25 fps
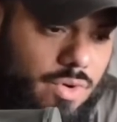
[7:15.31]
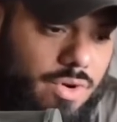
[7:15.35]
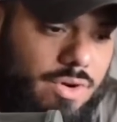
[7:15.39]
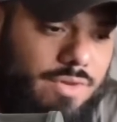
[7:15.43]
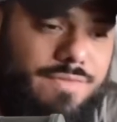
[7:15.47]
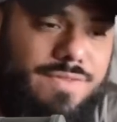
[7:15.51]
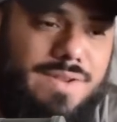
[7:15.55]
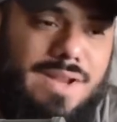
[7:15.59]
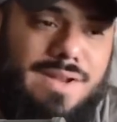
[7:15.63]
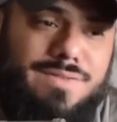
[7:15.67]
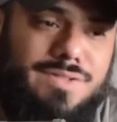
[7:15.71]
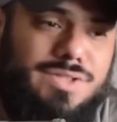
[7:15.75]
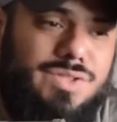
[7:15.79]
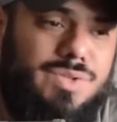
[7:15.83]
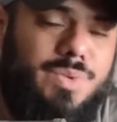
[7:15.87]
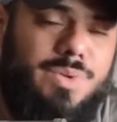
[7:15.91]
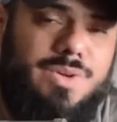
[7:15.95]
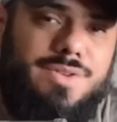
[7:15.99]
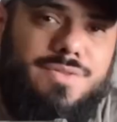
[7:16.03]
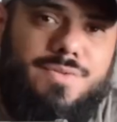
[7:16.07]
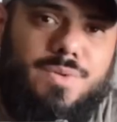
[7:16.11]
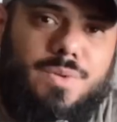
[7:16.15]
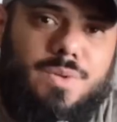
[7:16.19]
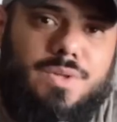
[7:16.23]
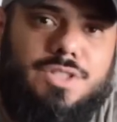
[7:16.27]
Or if you have a
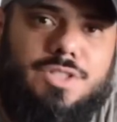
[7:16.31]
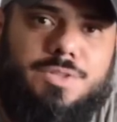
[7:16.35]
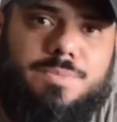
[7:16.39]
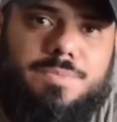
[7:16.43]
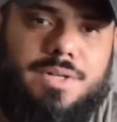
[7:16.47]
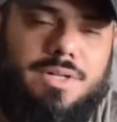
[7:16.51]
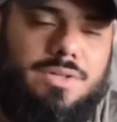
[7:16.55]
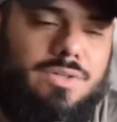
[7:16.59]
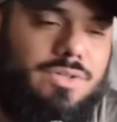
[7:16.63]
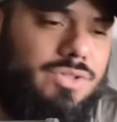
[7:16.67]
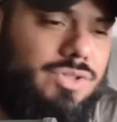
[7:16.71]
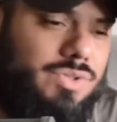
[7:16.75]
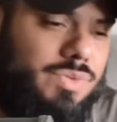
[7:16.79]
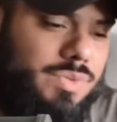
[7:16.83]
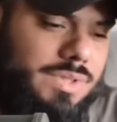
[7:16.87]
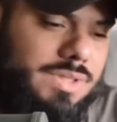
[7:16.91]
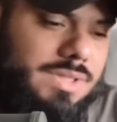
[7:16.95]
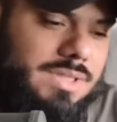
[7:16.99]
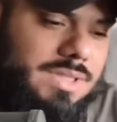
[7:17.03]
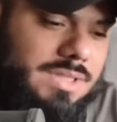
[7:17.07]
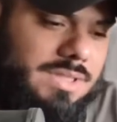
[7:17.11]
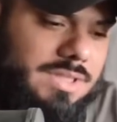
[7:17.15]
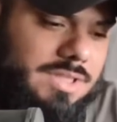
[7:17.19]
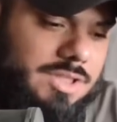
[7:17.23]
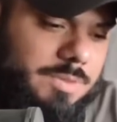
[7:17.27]
twenty-four inch barrel or
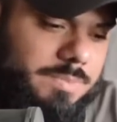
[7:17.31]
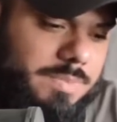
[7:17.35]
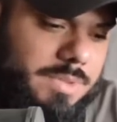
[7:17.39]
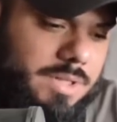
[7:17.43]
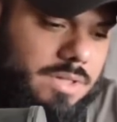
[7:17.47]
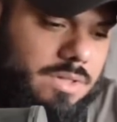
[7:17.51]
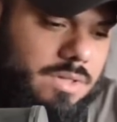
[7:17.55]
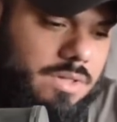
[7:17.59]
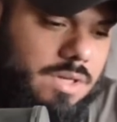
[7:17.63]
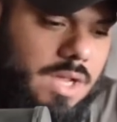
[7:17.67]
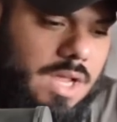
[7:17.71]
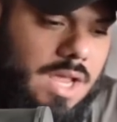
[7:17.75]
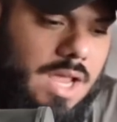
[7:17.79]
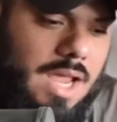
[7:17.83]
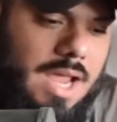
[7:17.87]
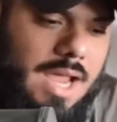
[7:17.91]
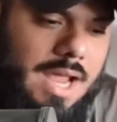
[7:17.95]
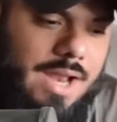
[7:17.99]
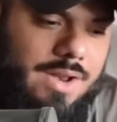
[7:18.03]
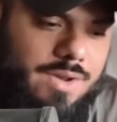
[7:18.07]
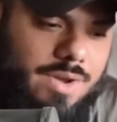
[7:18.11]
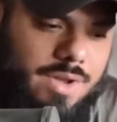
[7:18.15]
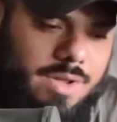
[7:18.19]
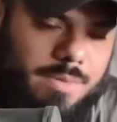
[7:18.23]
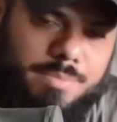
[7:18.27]
twenty-six inch barrel,
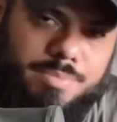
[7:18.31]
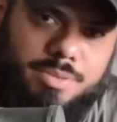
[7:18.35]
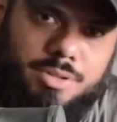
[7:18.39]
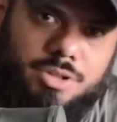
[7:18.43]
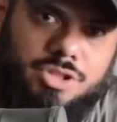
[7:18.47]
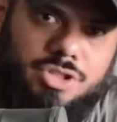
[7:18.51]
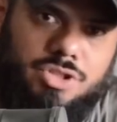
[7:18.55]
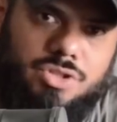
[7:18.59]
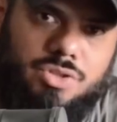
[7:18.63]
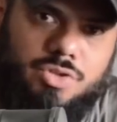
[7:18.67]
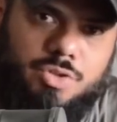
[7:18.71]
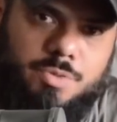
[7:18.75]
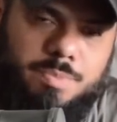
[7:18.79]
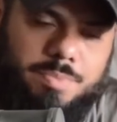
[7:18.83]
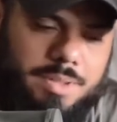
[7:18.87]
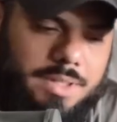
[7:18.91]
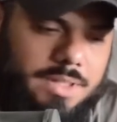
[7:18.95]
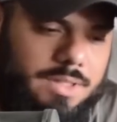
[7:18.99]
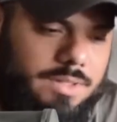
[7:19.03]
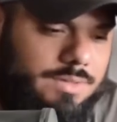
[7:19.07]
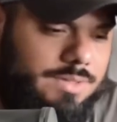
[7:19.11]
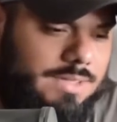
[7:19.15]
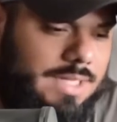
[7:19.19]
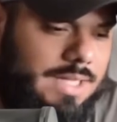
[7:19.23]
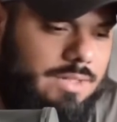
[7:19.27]
and you can push those
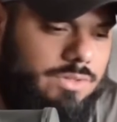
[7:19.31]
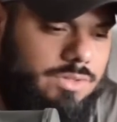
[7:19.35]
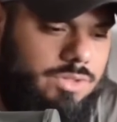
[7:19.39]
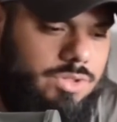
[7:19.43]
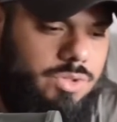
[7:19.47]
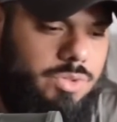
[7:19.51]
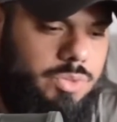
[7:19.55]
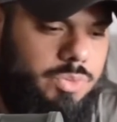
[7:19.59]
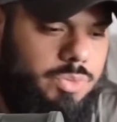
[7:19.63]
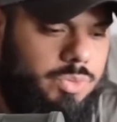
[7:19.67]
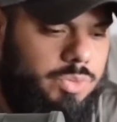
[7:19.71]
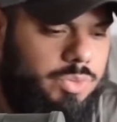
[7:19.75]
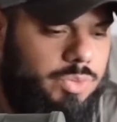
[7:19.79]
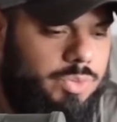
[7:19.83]
pills out to,